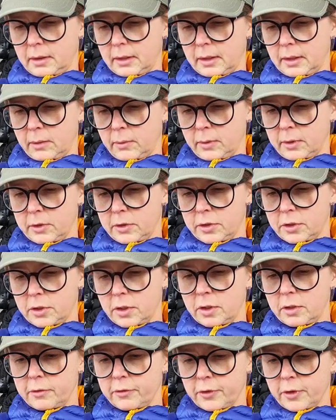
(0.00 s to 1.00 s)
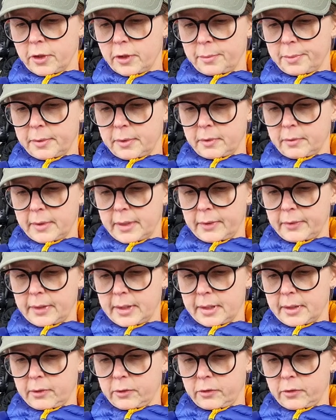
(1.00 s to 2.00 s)
our stove rope around
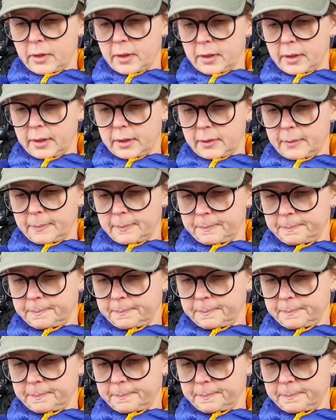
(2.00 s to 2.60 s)
the outside.